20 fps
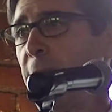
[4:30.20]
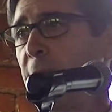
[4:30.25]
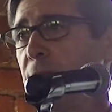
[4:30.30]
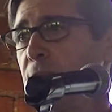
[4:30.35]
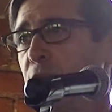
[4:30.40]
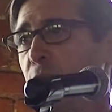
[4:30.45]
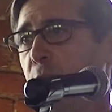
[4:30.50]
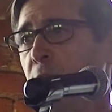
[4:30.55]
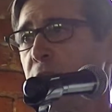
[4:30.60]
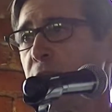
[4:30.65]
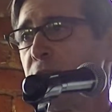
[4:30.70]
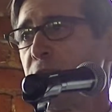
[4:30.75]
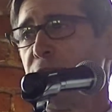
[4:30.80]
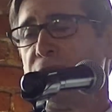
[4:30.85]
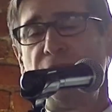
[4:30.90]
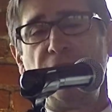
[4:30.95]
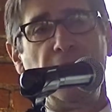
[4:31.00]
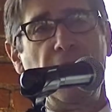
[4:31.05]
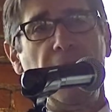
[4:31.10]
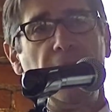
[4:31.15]
sources of
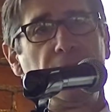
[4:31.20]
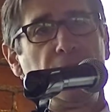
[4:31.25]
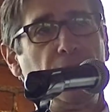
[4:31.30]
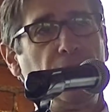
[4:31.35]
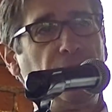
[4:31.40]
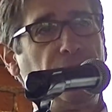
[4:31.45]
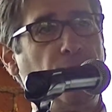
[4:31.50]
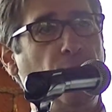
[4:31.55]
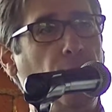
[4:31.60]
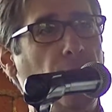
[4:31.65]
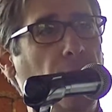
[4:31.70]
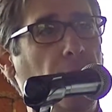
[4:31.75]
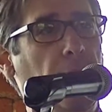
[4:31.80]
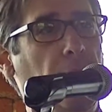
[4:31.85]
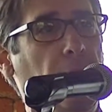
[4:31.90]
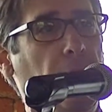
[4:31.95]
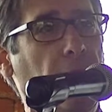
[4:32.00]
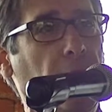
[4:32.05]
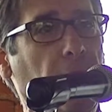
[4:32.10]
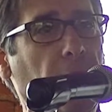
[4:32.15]
financing for
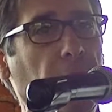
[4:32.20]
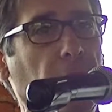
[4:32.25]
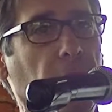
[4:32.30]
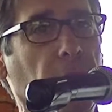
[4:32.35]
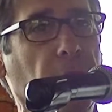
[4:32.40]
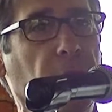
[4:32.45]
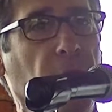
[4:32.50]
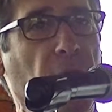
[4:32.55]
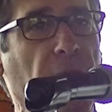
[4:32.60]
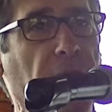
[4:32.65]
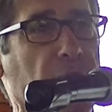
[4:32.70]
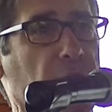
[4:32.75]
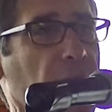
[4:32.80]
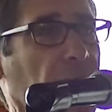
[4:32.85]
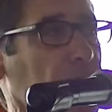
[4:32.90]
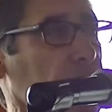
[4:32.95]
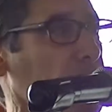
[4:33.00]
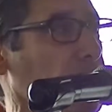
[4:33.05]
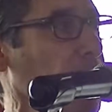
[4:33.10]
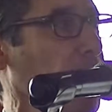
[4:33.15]

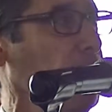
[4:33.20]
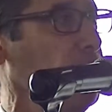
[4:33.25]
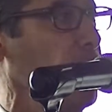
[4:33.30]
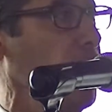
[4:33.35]
projects, to make